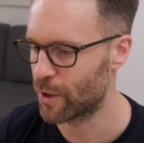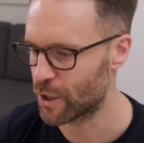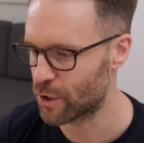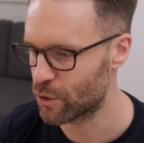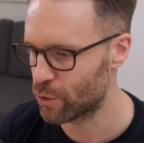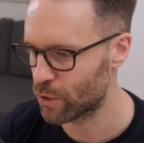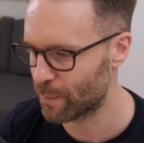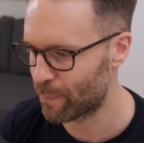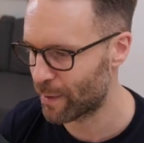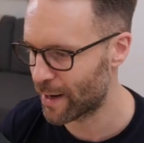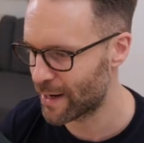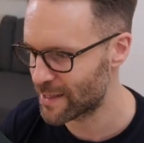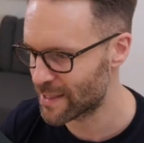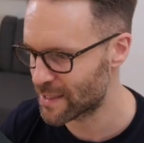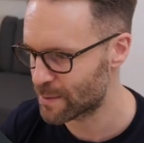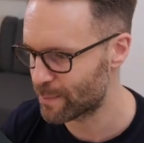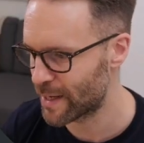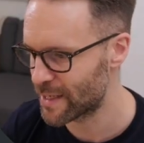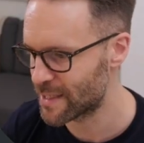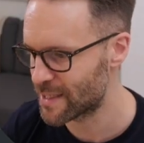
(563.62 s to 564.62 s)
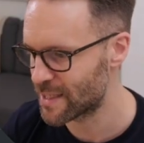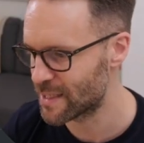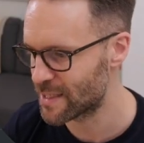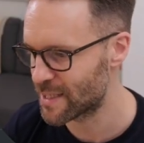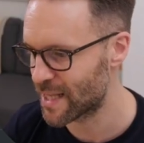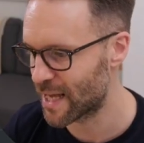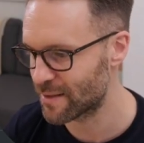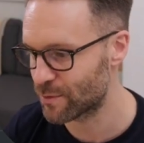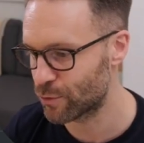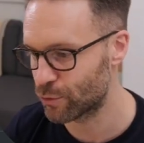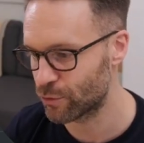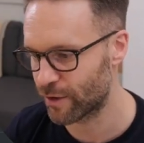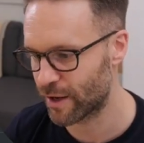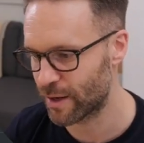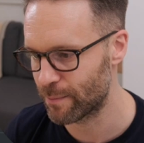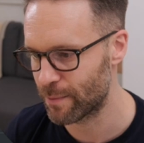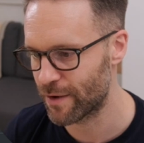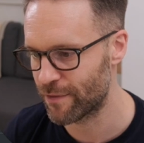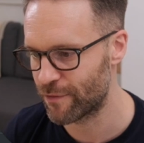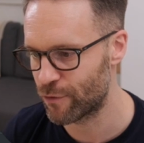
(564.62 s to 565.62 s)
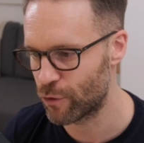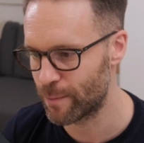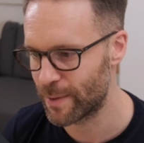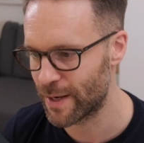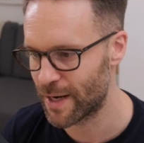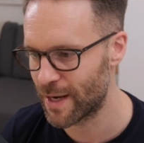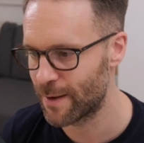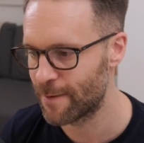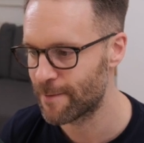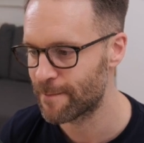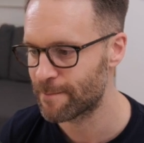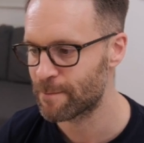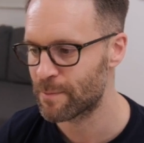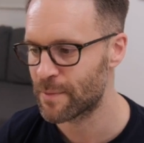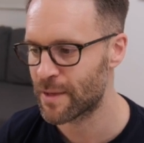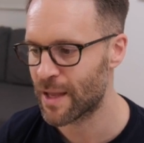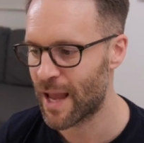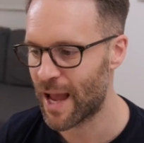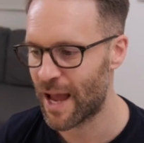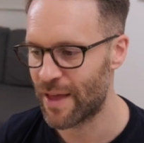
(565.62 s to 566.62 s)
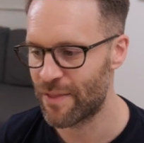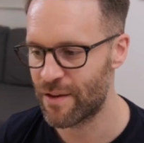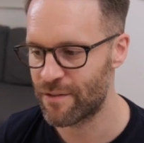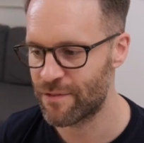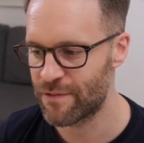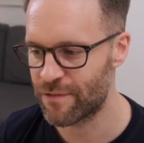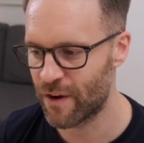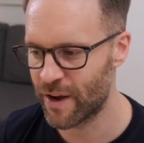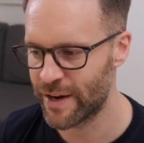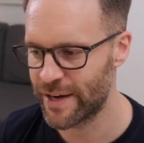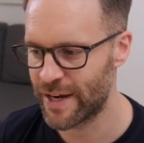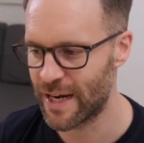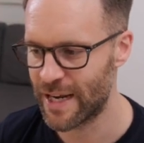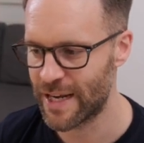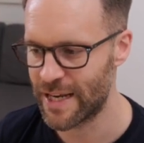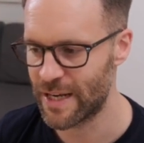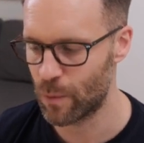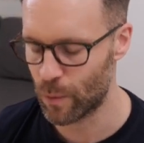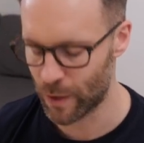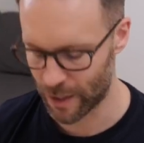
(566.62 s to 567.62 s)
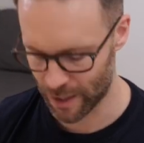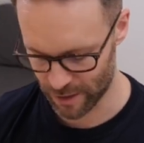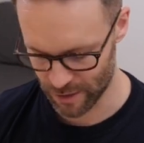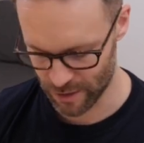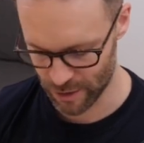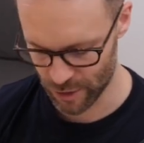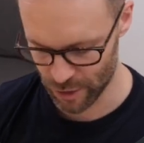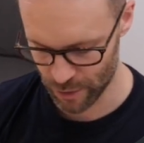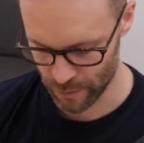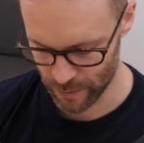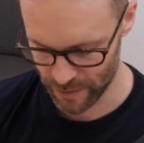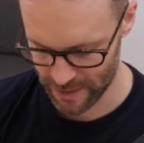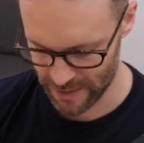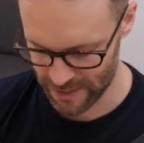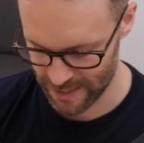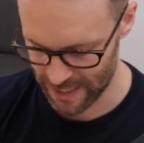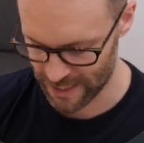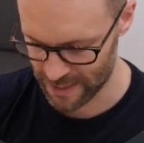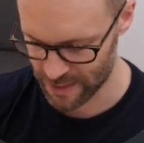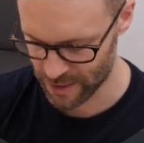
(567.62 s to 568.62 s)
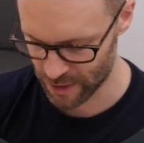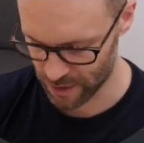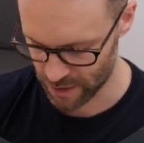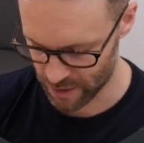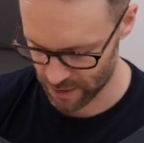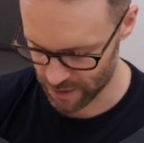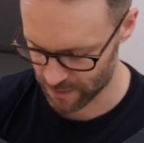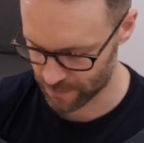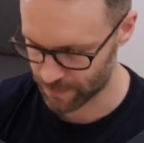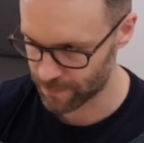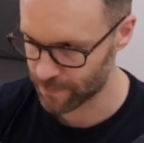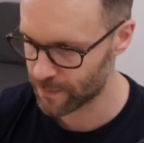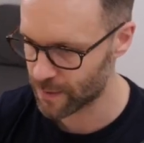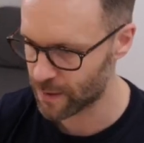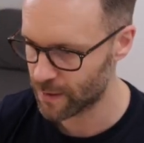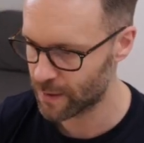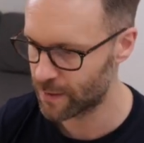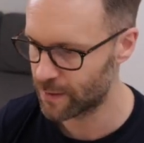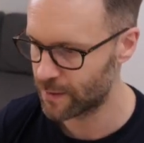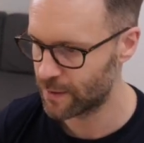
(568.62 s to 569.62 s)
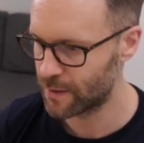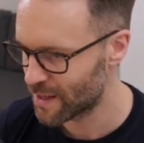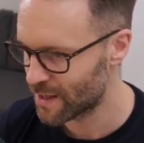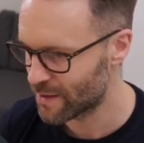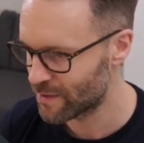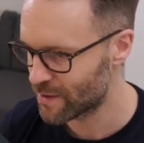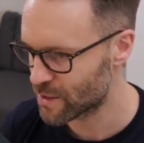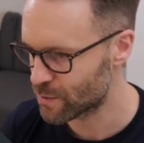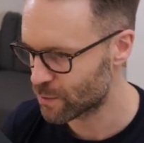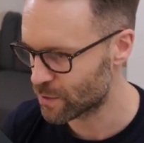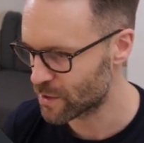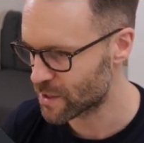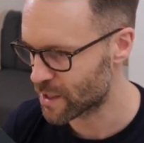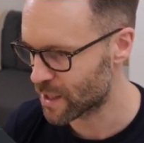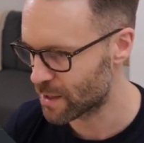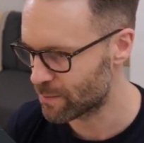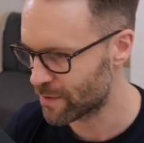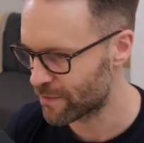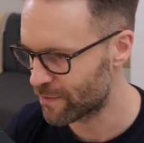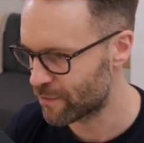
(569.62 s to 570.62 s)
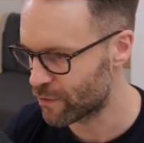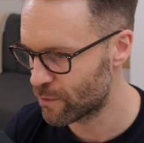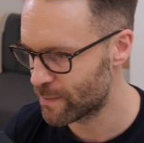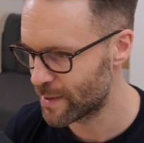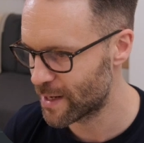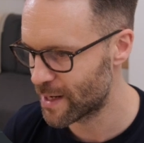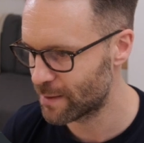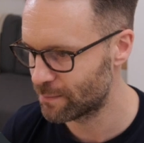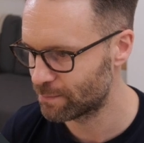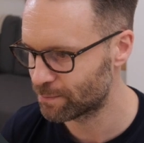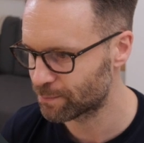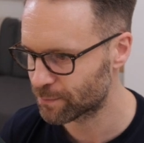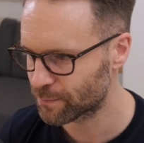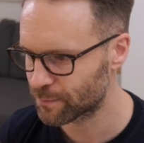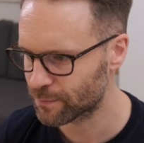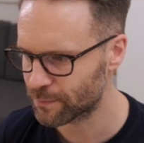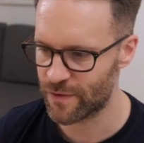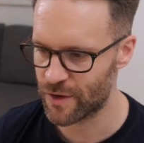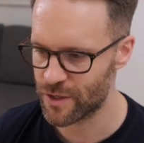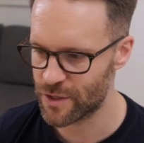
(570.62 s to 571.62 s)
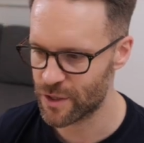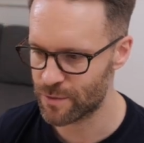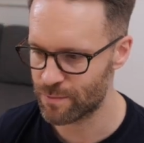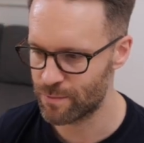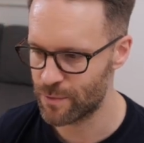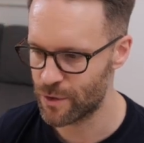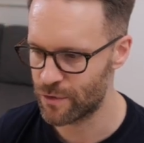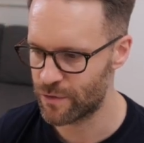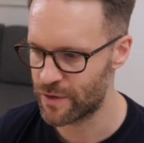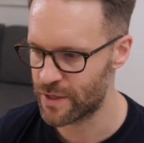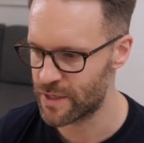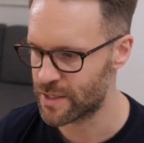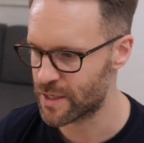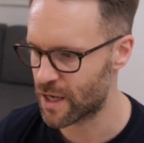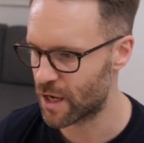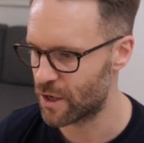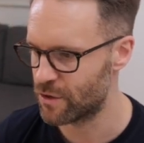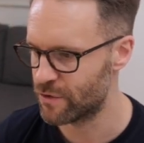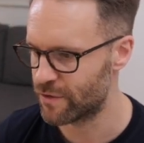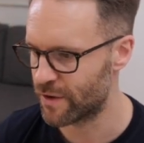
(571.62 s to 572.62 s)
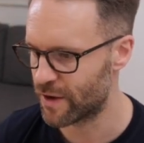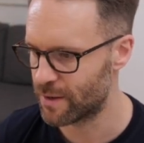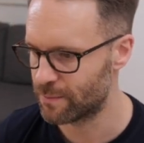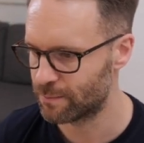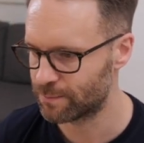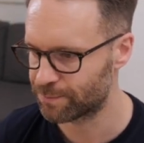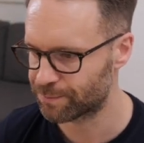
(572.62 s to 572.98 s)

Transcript: gonna call it planned expenses, that's also gonna be a formula. And then finally, we're going to do status. This one is gonna be formula. If I just move these over,